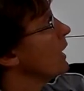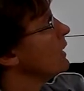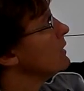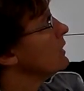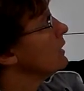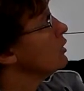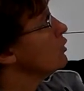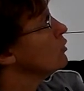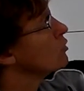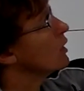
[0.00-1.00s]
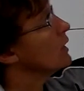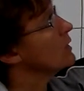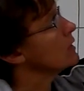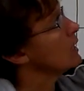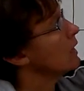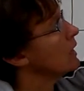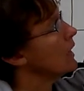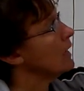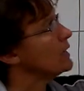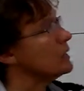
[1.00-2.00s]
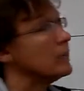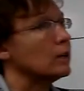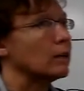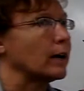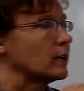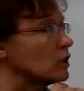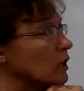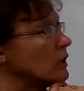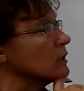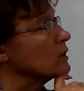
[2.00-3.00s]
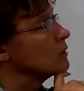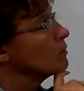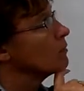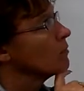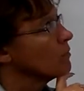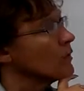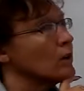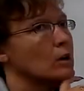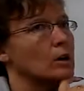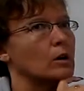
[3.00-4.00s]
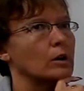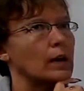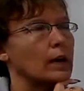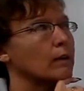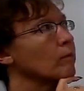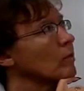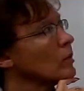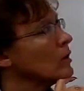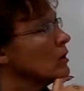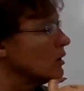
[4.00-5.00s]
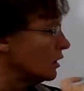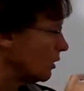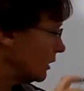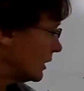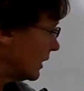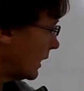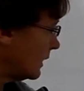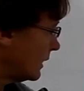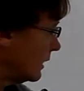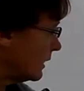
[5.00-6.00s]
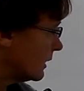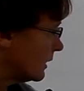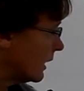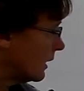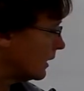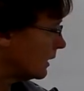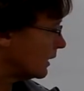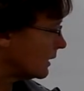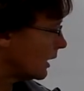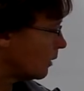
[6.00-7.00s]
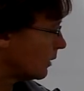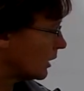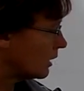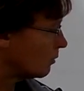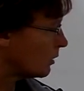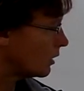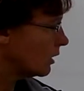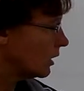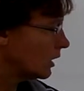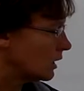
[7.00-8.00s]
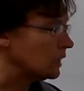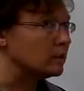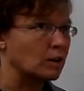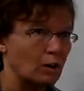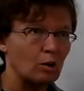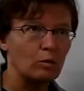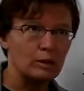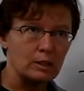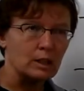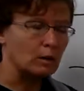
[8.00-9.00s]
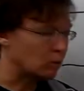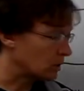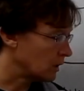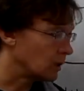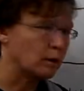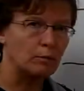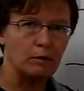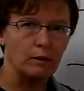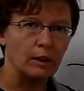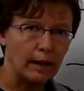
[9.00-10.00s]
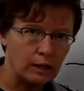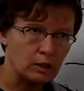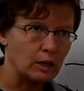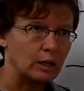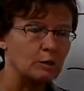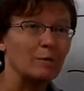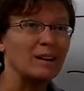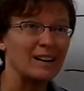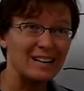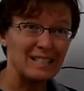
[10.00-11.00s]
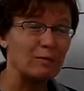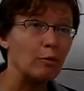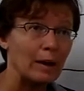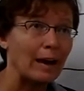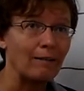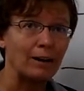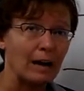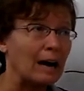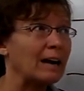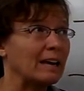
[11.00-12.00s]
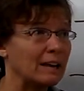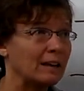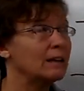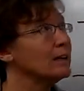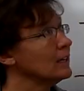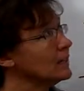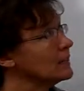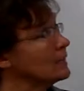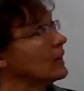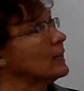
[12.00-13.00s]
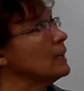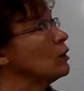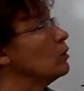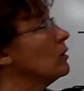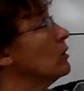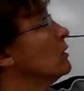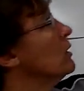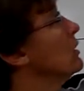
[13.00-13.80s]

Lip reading: 18 neutrons, and 18 electrons. Okay? Notice that I didn't say that the atomic number is always equal to the number of electrons, because if we have an ion, it's not equal.